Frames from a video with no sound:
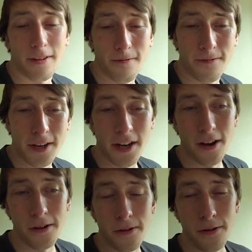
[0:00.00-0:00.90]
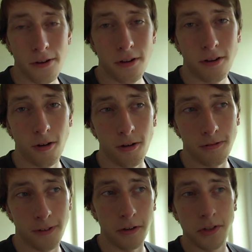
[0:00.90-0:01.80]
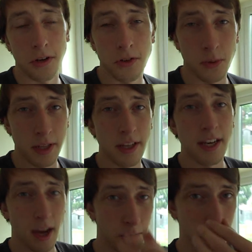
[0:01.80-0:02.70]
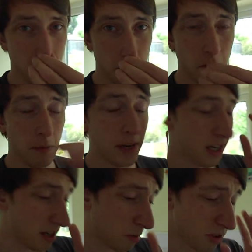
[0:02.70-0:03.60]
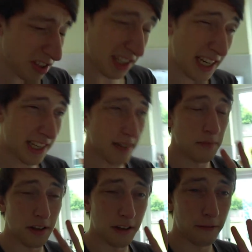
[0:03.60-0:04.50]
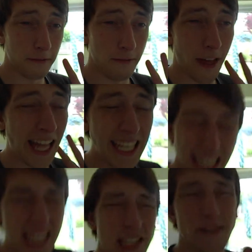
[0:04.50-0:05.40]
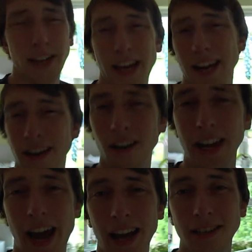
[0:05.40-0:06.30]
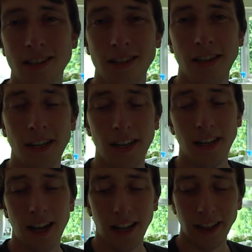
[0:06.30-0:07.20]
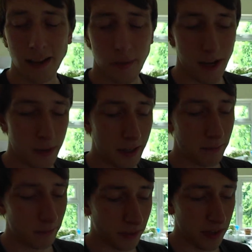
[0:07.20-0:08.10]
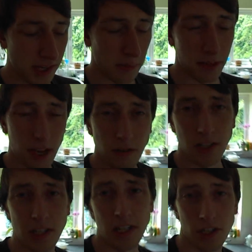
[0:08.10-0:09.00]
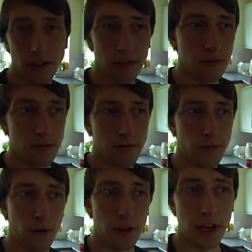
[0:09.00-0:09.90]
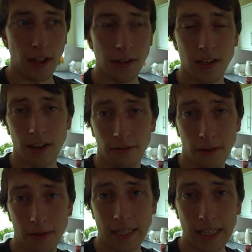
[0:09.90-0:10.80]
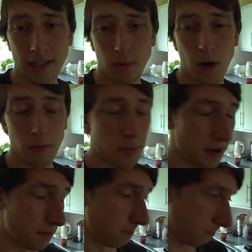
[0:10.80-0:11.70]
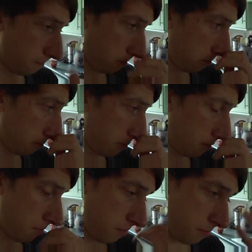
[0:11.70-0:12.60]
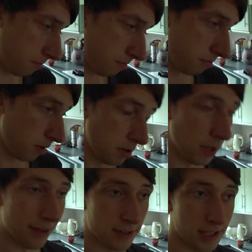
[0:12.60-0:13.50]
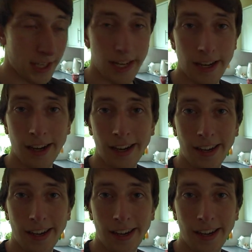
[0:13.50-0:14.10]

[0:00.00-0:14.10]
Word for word: video or photos with the camera as well because I want to get something at least for the headline acts, and then maybe something else additional for the other stuff that we see as well. But we'll have to see.